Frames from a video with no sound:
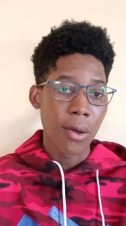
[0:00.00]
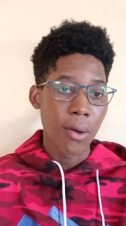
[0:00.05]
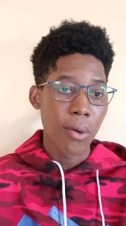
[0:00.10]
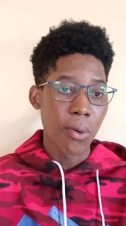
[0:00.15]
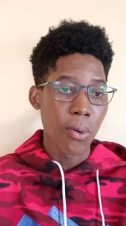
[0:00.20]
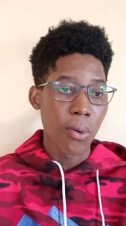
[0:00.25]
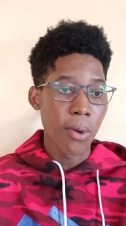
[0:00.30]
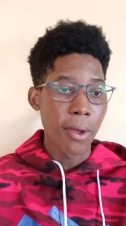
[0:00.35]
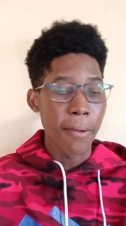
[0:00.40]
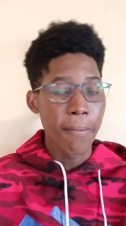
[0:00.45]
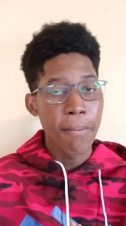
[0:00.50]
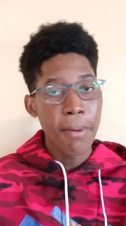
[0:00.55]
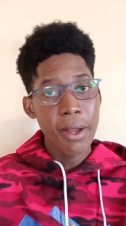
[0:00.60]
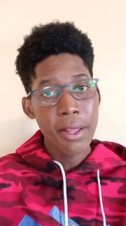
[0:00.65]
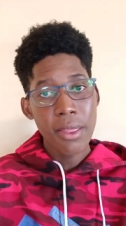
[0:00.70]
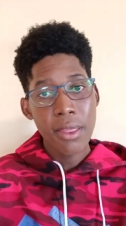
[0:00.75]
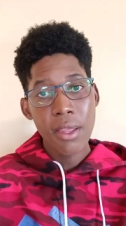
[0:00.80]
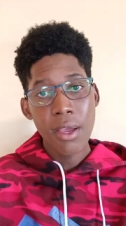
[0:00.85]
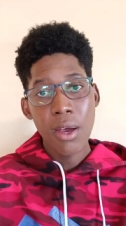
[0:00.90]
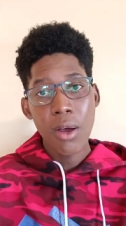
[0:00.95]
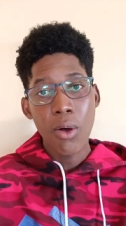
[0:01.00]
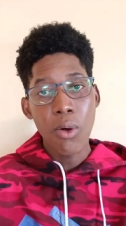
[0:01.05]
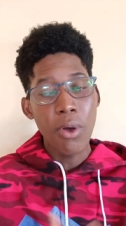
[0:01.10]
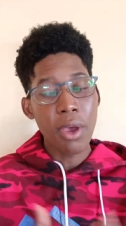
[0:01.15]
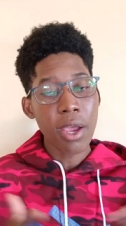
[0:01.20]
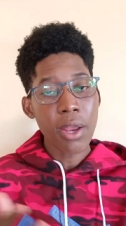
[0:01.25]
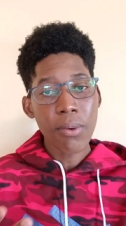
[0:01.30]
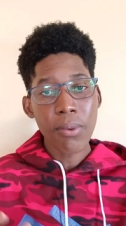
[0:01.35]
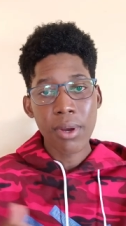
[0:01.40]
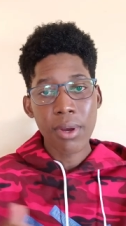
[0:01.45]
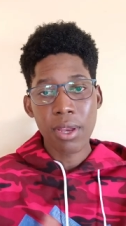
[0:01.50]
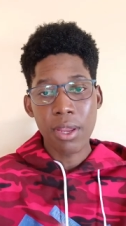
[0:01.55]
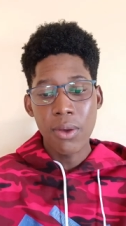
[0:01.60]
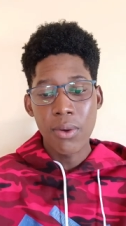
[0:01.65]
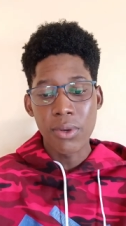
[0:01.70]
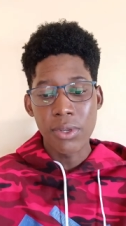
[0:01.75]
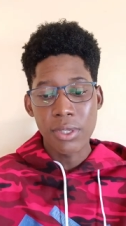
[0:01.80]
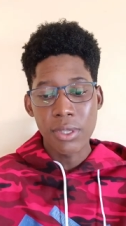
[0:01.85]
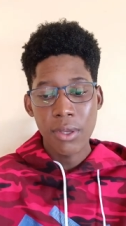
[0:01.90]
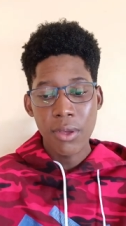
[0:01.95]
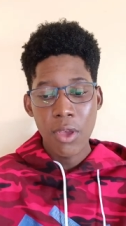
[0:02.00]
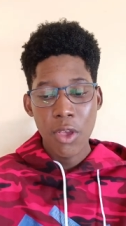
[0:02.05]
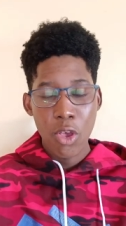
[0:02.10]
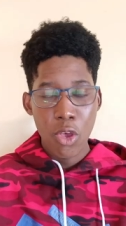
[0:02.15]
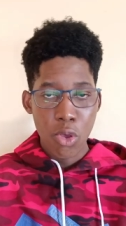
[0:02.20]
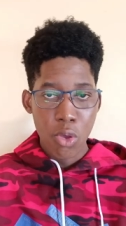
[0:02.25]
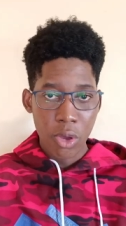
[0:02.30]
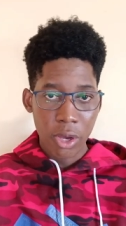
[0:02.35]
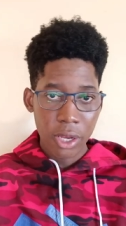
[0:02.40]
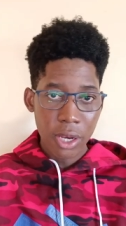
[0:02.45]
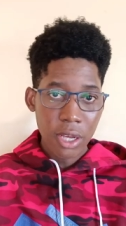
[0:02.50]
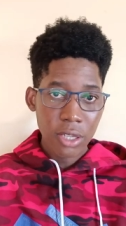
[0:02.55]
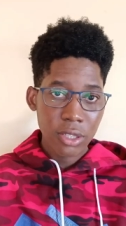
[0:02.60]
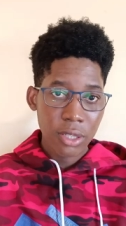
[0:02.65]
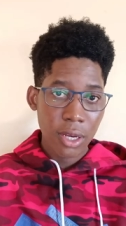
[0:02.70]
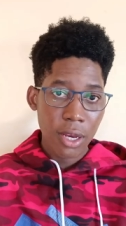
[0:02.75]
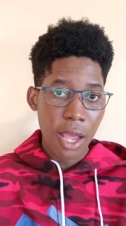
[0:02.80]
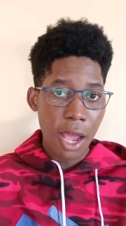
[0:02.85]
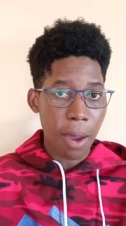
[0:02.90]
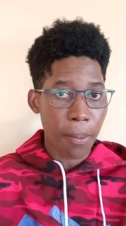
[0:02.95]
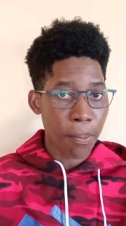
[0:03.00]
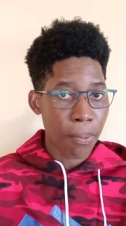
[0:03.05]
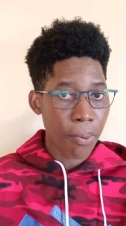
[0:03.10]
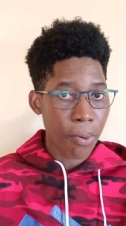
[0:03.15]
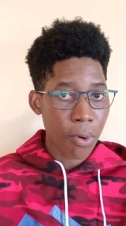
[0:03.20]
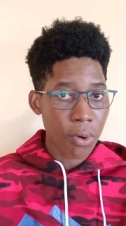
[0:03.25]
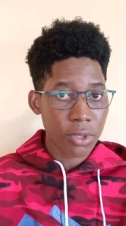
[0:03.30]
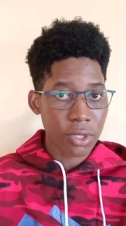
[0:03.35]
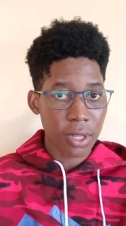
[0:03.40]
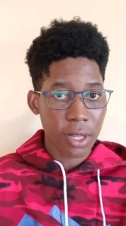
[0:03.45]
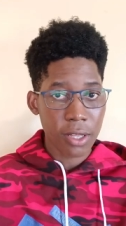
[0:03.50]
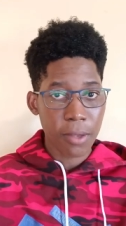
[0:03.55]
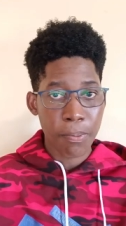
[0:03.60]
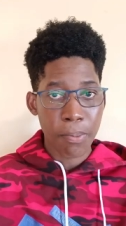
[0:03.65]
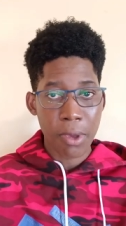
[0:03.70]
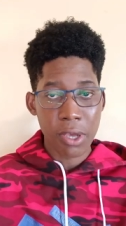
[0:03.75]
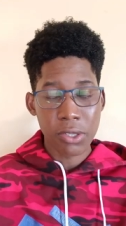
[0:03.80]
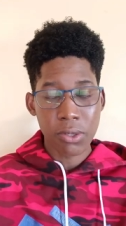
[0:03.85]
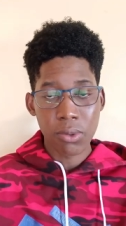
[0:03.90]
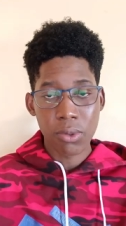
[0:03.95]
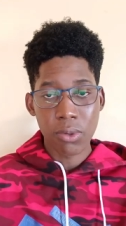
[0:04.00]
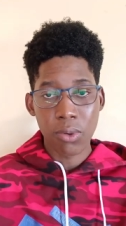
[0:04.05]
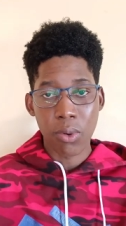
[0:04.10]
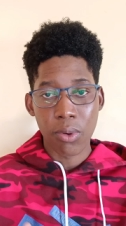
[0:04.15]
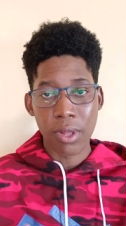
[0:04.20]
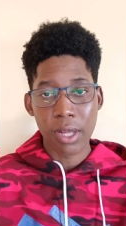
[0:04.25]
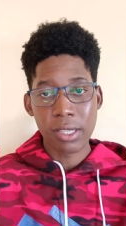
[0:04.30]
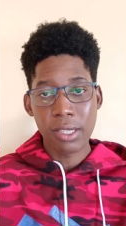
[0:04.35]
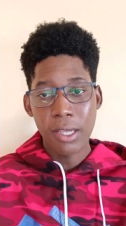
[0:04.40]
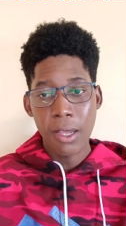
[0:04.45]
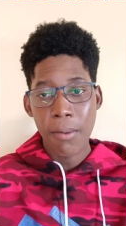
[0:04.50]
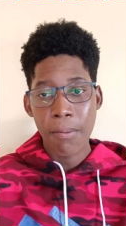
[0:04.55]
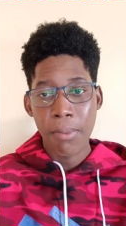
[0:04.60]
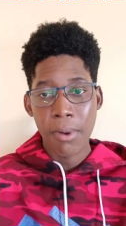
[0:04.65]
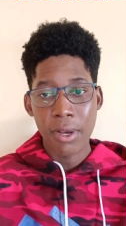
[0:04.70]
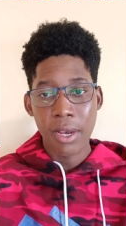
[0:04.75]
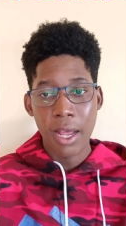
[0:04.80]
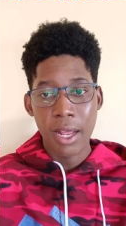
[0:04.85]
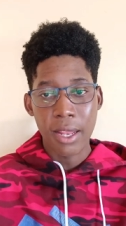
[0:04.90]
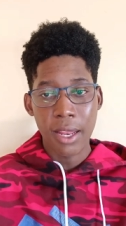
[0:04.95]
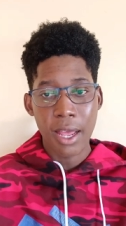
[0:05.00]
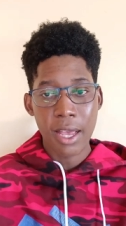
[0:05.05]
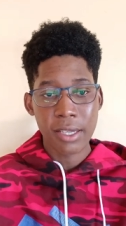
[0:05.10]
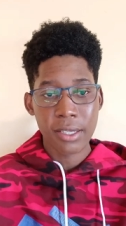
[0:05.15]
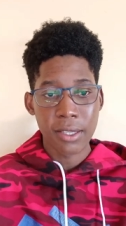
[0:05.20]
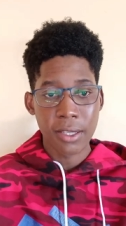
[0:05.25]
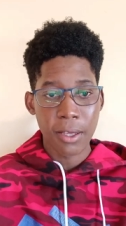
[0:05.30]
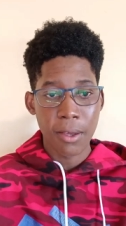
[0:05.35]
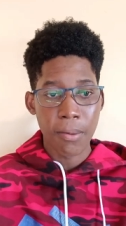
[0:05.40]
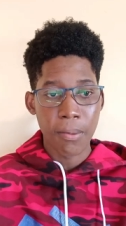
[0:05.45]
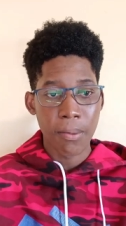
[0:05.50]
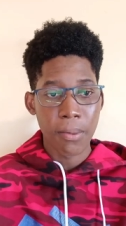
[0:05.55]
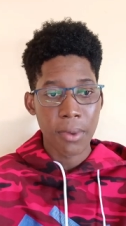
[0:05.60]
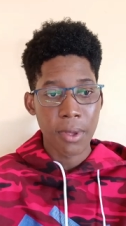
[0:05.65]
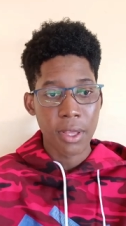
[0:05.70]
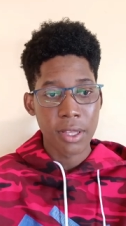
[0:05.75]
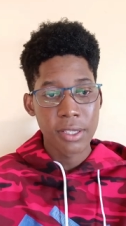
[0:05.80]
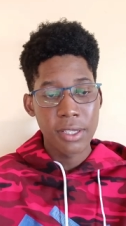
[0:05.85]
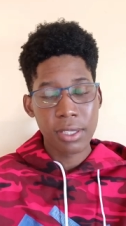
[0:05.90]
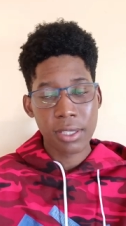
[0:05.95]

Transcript: or a partner or anyone else you can actually approach that person or that company and ask them